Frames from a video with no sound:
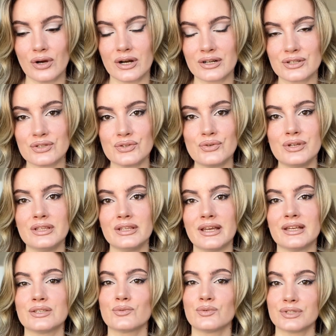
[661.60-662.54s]
are doing
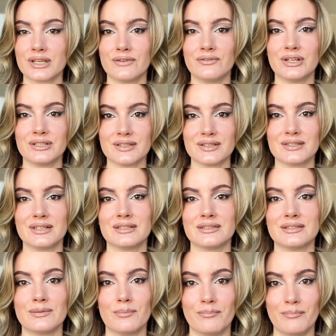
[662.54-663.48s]
and whatever it is
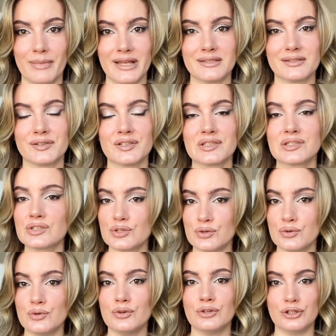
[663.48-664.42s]
that matters
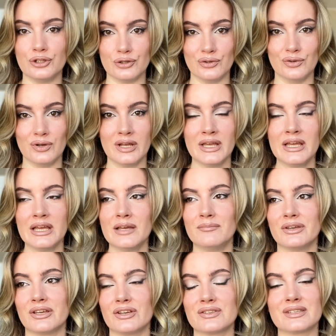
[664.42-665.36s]
to you.
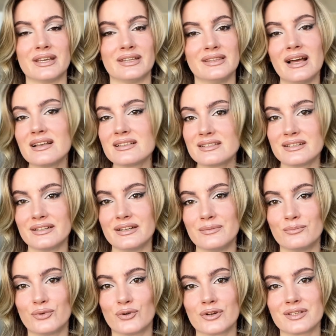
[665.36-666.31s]
Because another
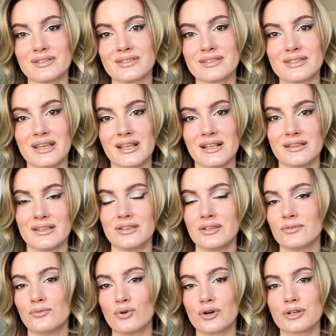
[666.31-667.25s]
important thing that
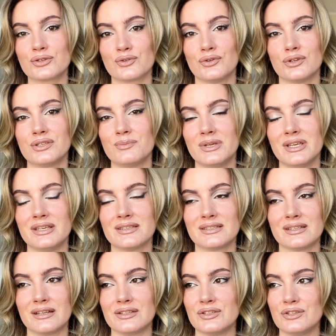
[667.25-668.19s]
the war taught me is
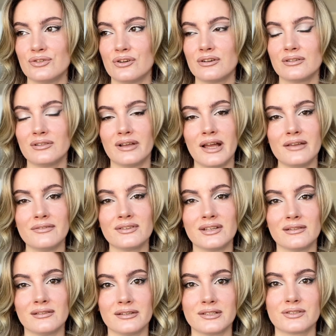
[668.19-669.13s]
that your life
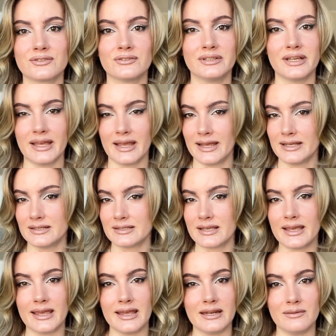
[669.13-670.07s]
can literally end
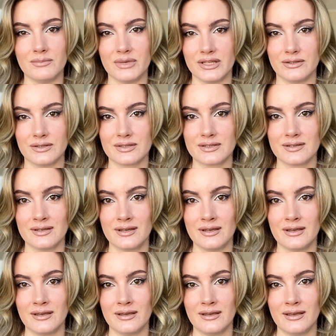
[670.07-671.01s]
any minute.
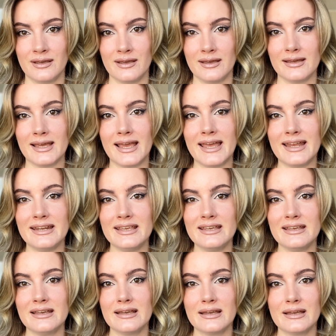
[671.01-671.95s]

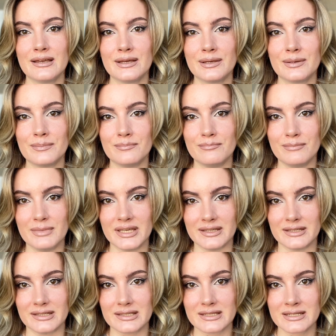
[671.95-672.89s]
Any
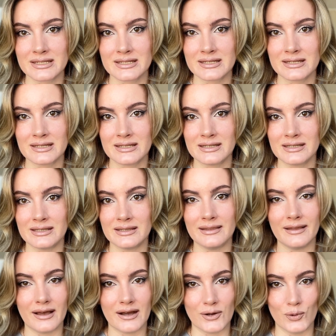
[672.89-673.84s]
minute
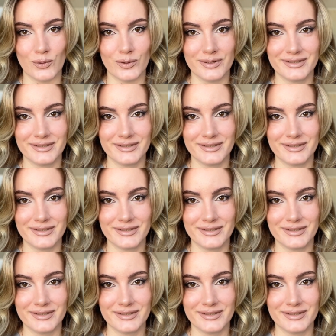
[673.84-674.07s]
now.